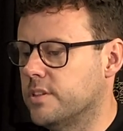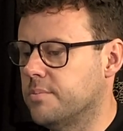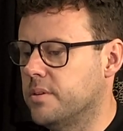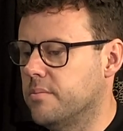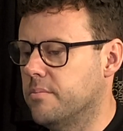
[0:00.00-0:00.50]
had
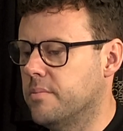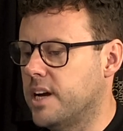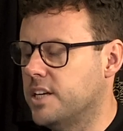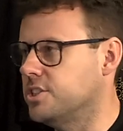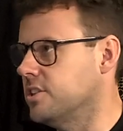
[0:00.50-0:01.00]
been
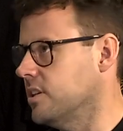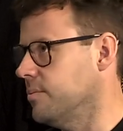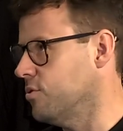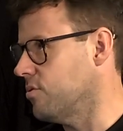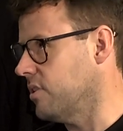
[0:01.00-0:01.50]
marginally
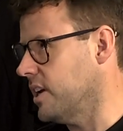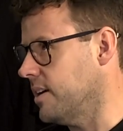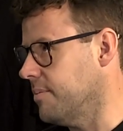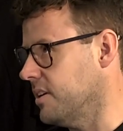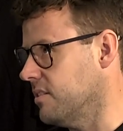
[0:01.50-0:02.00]
more
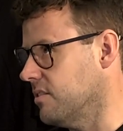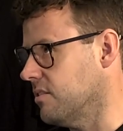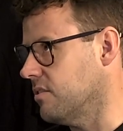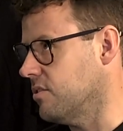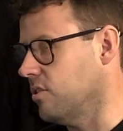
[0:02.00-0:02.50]
alarming
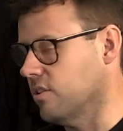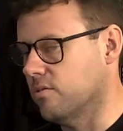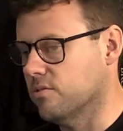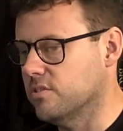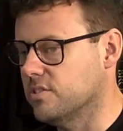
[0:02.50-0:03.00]
than
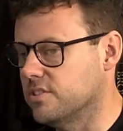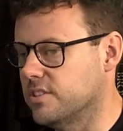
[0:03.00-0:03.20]
Collingwood's.